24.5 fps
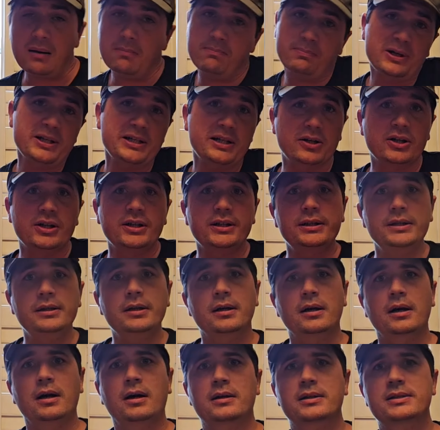Pretty good,
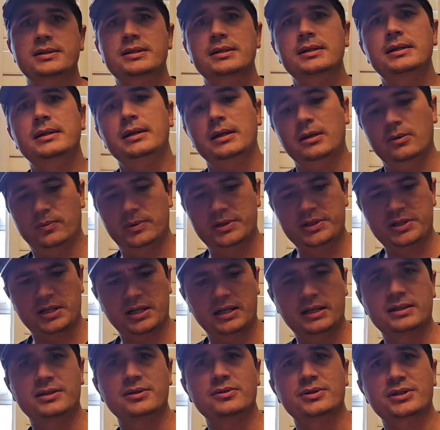honestly. Wish
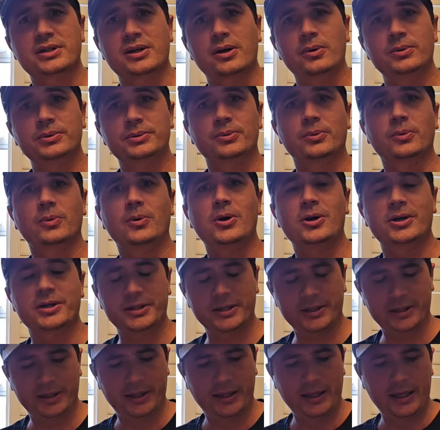I'd used colder
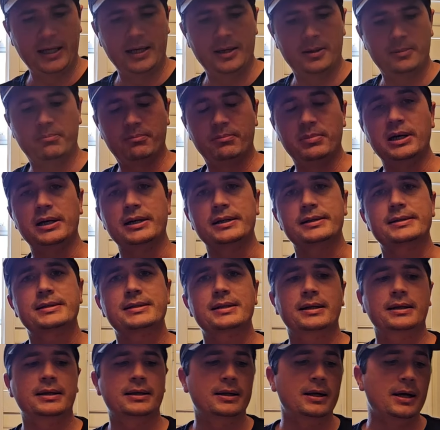water, but
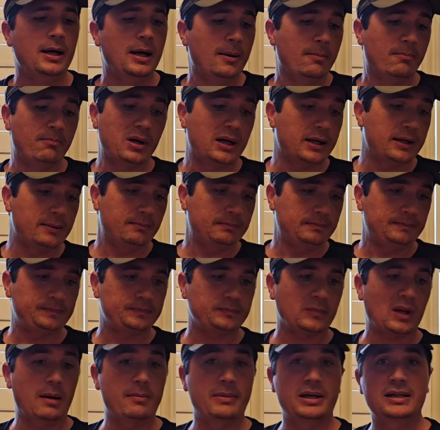
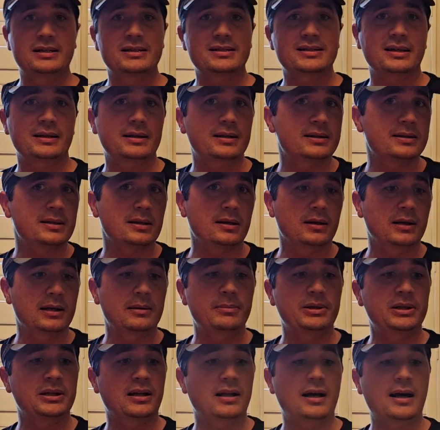I mean, it's a
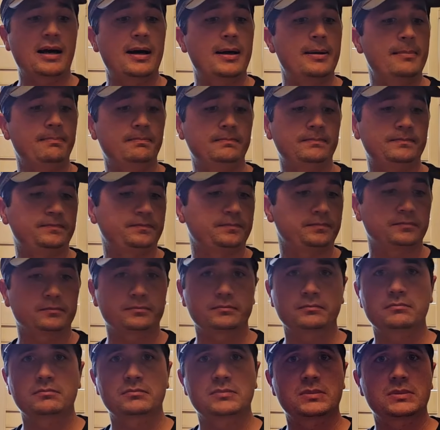lemon lime
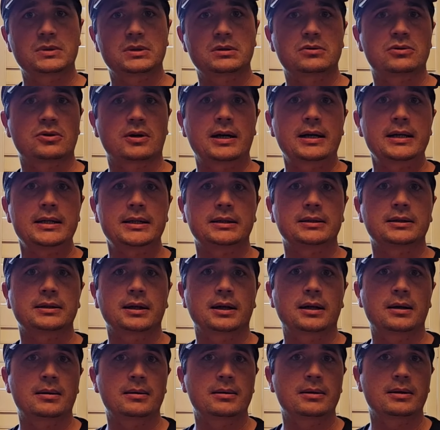drink.
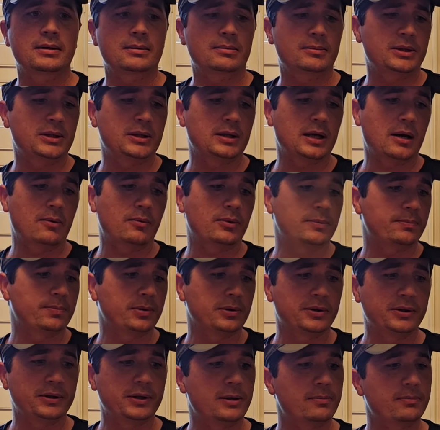I mean, I would
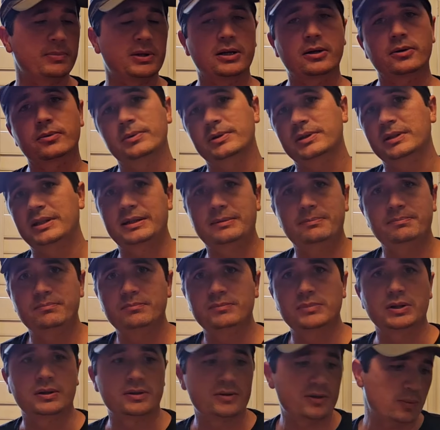put it up there with
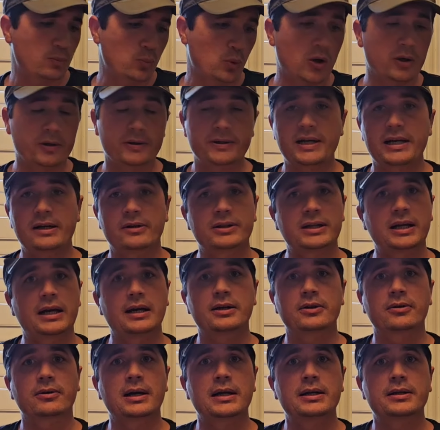some watered down
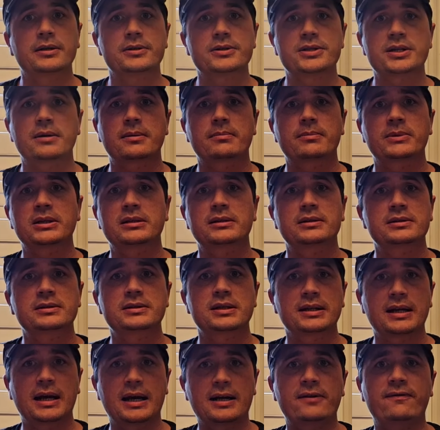Gatorade or something
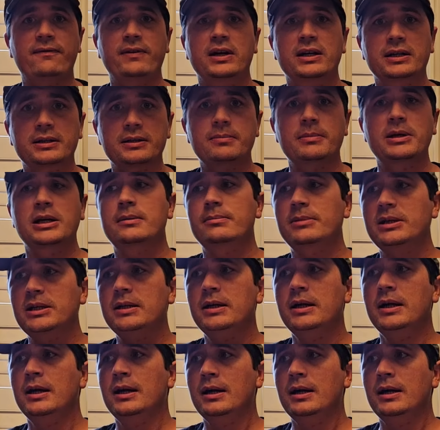to that effect, maybe.